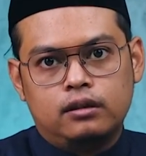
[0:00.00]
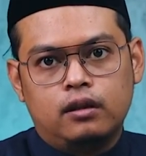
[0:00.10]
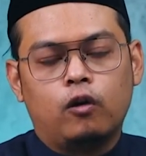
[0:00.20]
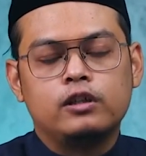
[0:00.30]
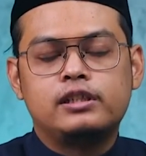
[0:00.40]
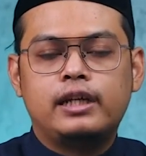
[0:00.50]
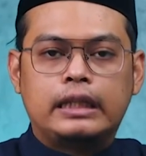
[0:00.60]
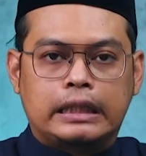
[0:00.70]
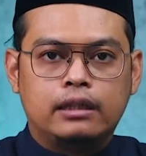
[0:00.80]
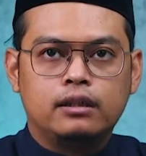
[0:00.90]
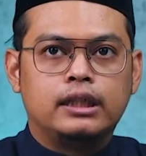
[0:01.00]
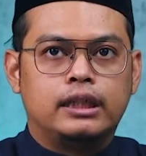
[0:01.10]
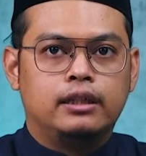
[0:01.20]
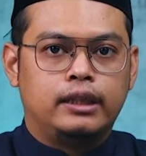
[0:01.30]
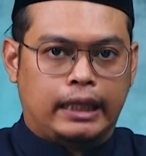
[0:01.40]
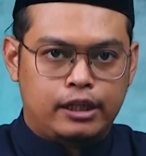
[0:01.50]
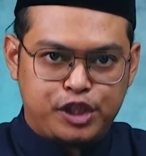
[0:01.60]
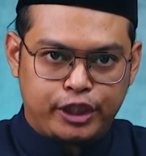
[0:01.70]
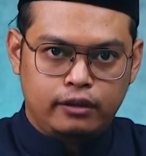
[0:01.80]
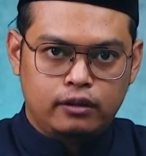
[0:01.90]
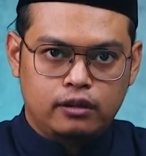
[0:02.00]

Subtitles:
or stating the intention,